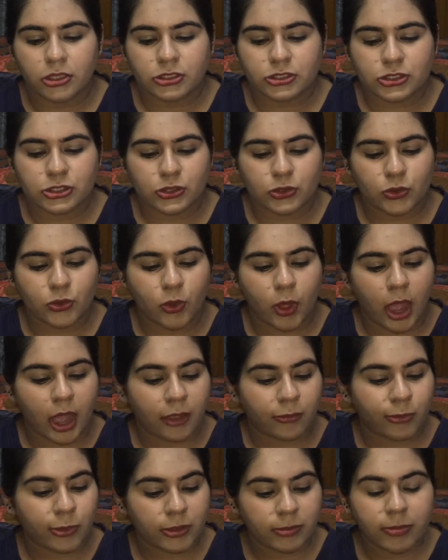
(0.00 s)
So
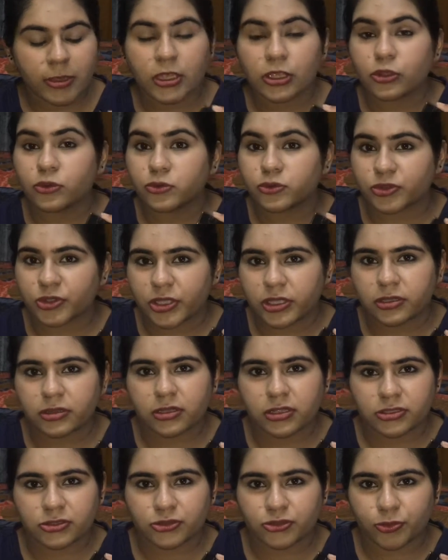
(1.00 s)
I will be using
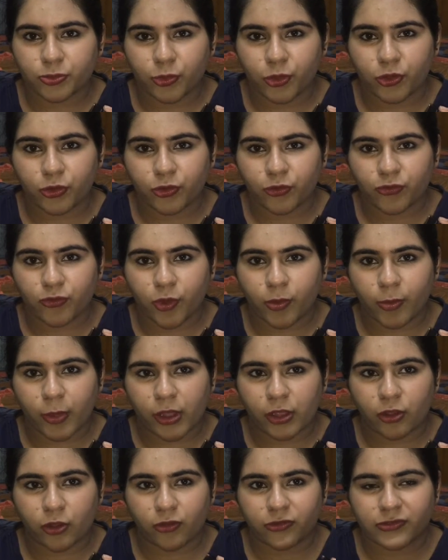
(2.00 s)
this tomorrow for
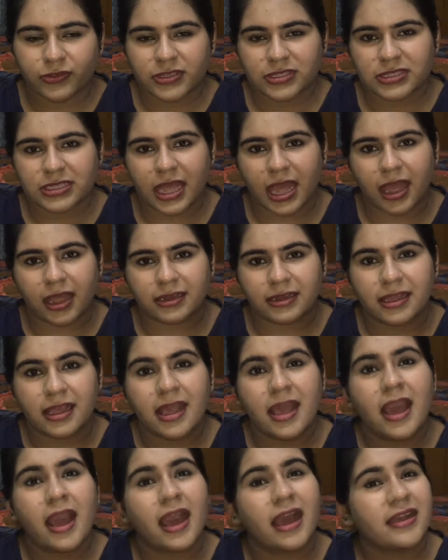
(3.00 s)
my office and
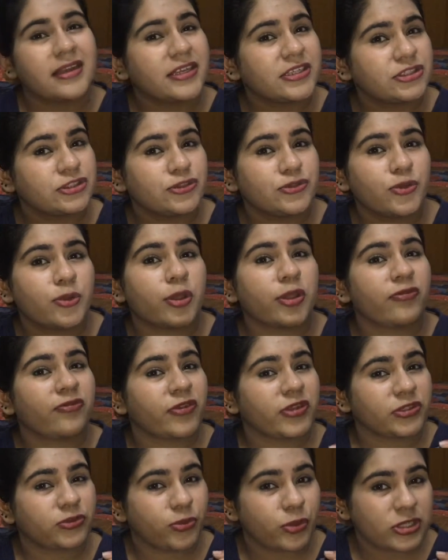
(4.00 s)
I'll let you know if it